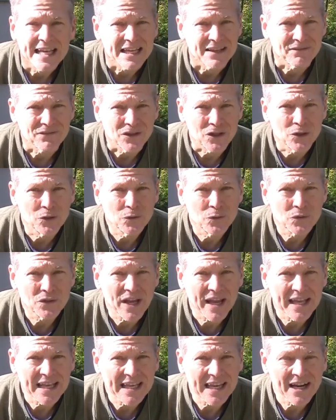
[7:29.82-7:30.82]
If you
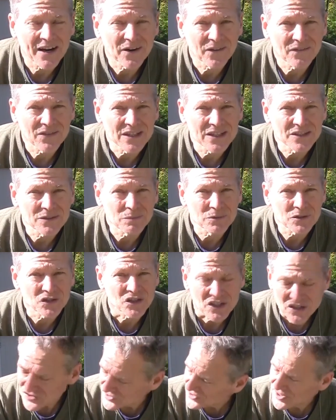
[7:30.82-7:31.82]
take care of these
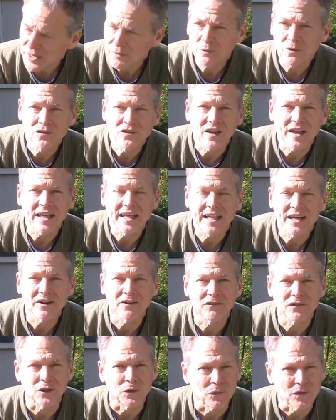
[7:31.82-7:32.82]
machines, they will take
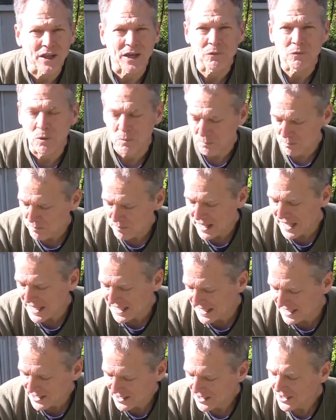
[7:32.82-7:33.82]
care of you. They will
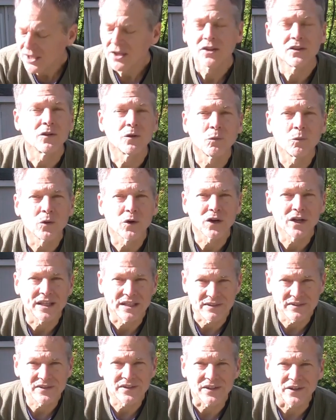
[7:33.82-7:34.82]
make the work
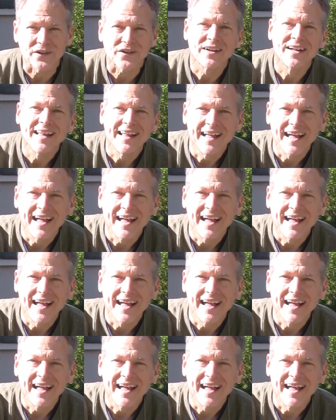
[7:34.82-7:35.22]
easier.